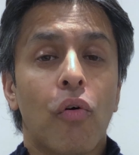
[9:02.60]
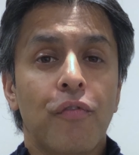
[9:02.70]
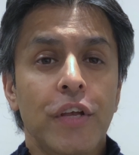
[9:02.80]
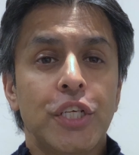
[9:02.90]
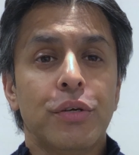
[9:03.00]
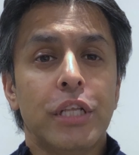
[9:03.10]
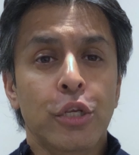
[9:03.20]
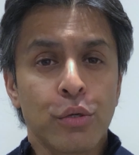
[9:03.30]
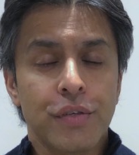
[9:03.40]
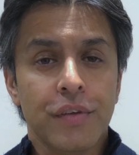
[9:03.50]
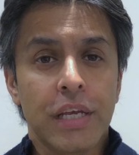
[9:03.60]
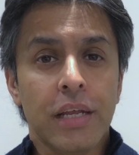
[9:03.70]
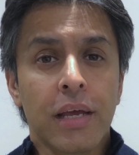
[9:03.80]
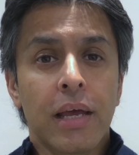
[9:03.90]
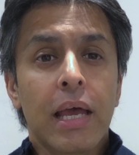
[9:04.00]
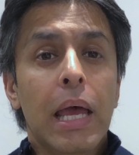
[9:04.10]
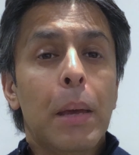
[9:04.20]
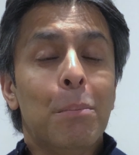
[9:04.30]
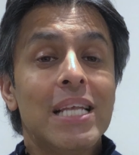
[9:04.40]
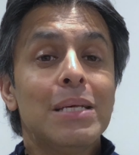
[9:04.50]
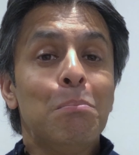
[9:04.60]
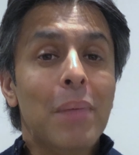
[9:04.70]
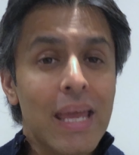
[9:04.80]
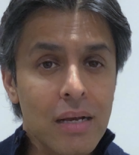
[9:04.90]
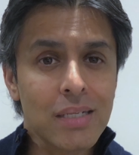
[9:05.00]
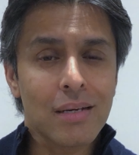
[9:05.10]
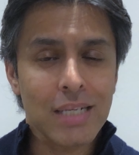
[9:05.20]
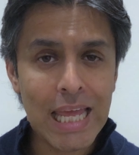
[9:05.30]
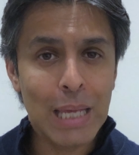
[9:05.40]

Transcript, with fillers: or feature in the newsfeed, Meta may conduct